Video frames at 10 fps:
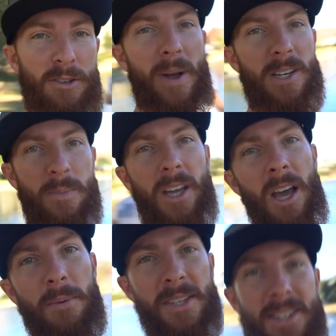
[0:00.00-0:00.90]
are about to pick
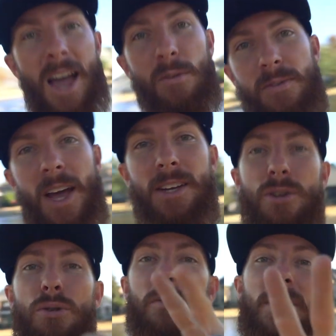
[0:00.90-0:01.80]
up because now we've got
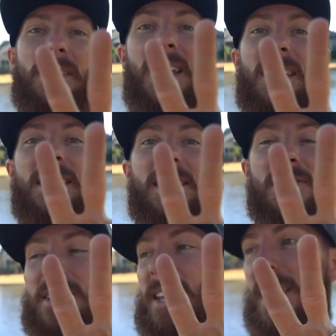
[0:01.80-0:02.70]
two of the
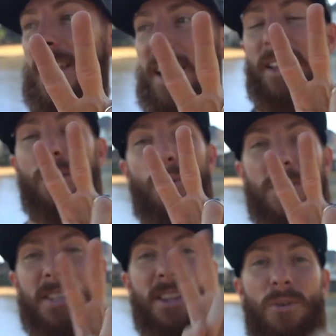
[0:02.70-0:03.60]
deadliest
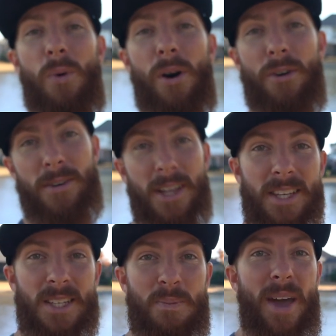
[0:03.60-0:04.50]
lures in the water,
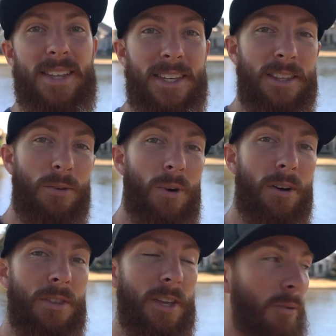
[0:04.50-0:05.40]
deadliest baits in the
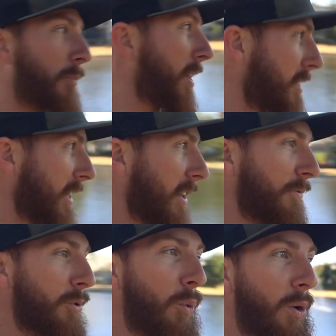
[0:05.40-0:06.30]
water. I think we're about to get a
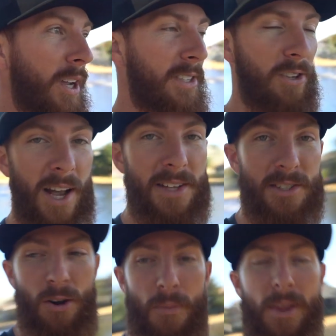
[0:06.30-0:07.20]
few more hits, you guys,
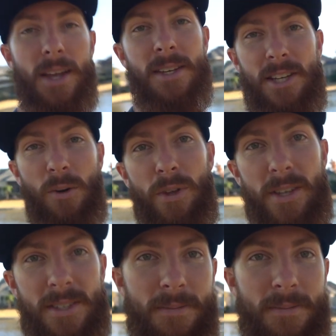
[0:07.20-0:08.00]
so stick with us.